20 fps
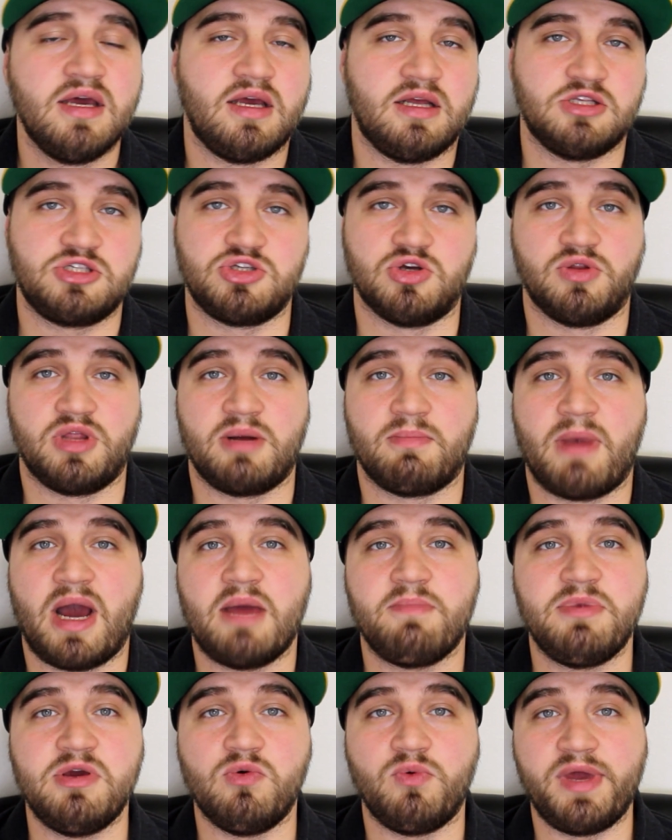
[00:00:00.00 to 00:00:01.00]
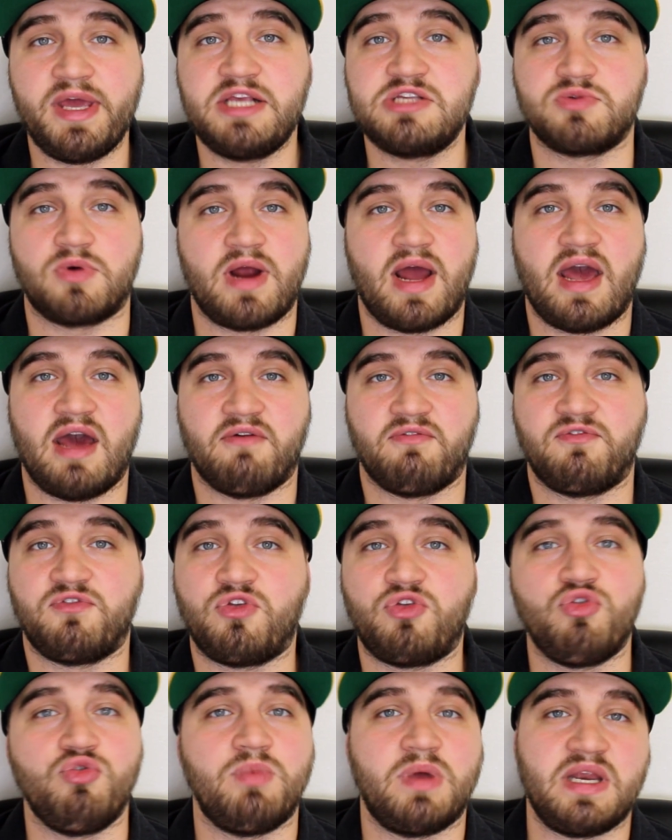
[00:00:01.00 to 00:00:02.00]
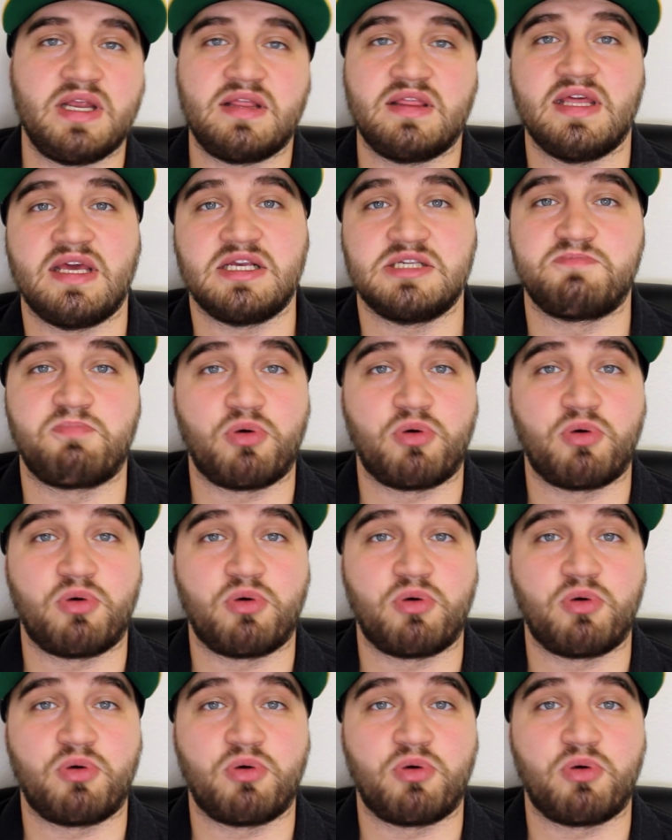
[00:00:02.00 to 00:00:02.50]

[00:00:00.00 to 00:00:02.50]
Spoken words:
And so there might be weeks where I have too many things,